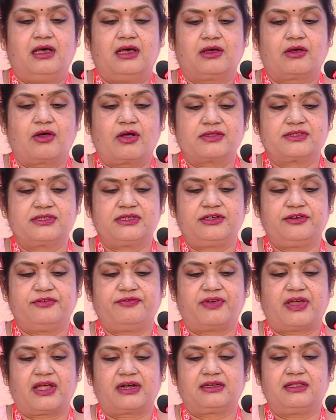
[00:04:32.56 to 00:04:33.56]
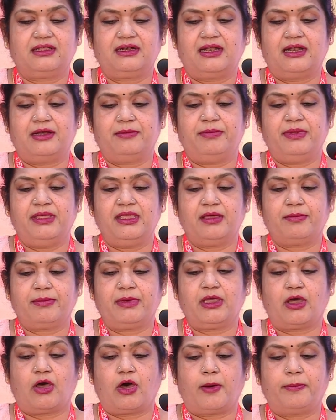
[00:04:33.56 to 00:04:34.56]
causative factor, and
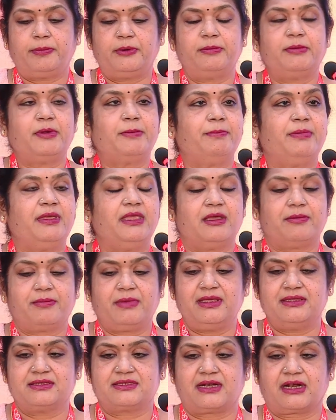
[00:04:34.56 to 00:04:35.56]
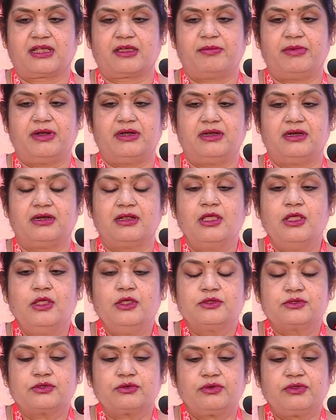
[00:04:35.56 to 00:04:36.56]
BMI, optimum BMI is recommended.
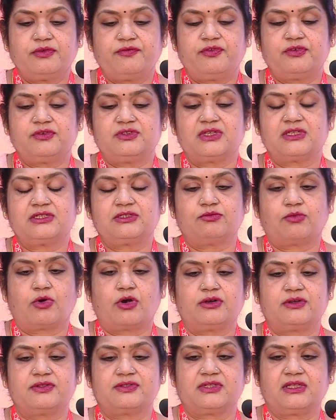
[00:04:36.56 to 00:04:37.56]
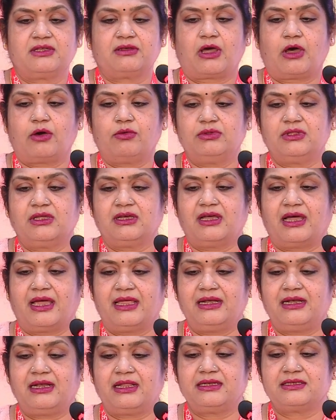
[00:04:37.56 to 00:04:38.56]
So if you just want to see how the
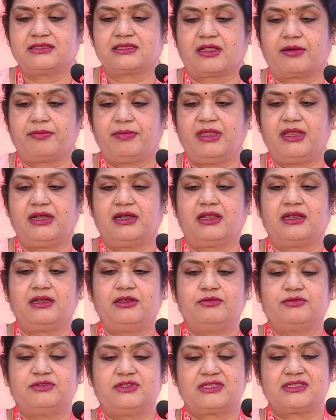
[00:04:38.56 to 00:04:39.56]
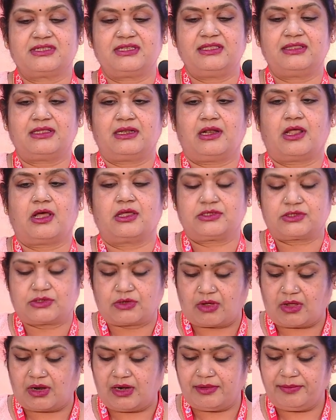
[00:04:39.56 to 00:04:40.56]
guidelines are being done, you just see the last
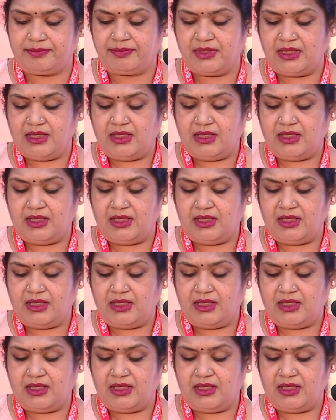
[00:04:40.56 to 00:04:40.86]
column